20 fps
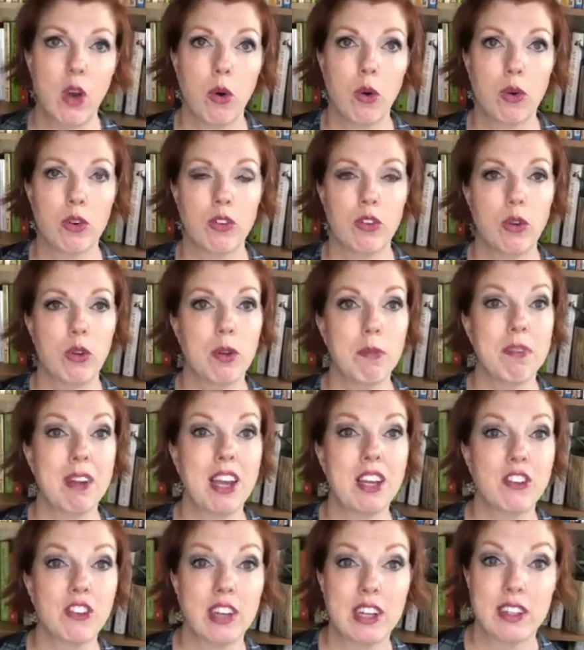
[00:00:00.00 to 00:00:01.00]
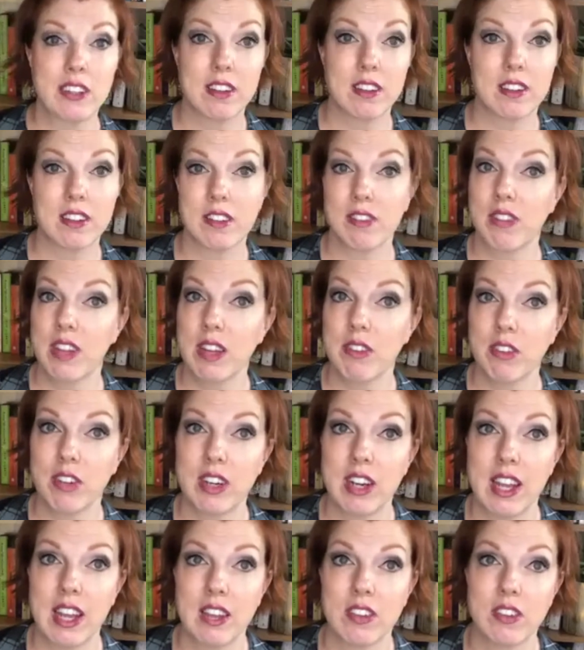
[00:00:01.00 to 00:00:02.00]
or sodium nitrates is a flavor
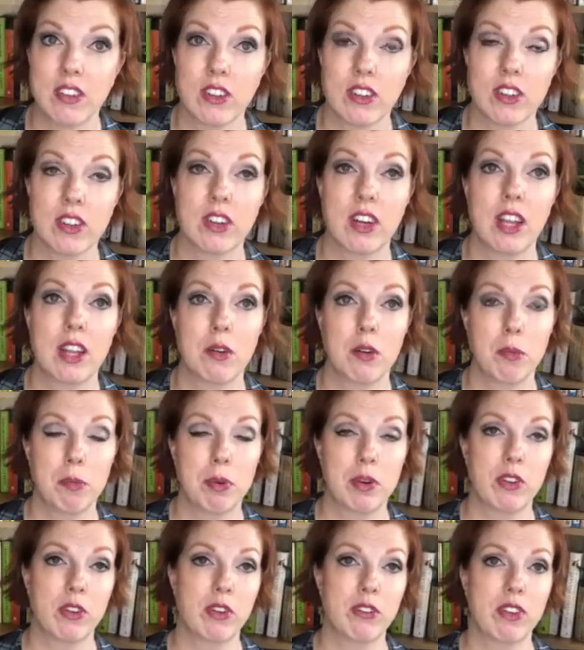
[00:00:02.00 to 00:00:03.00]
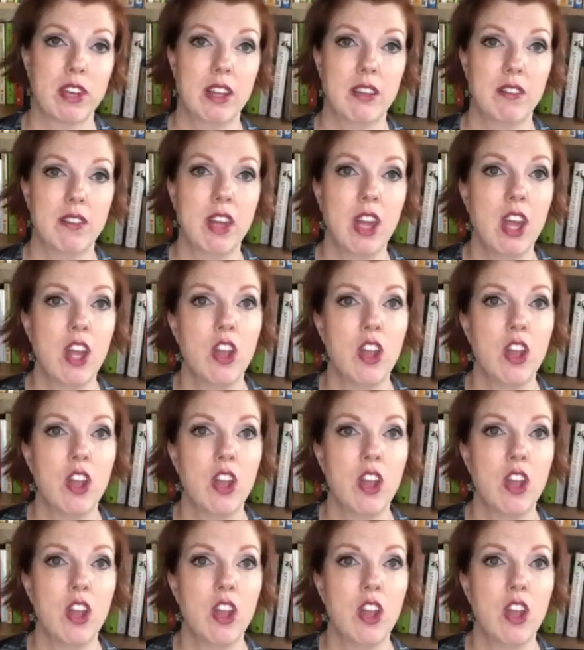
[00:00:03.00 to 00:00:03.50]
enhancer and a preservative.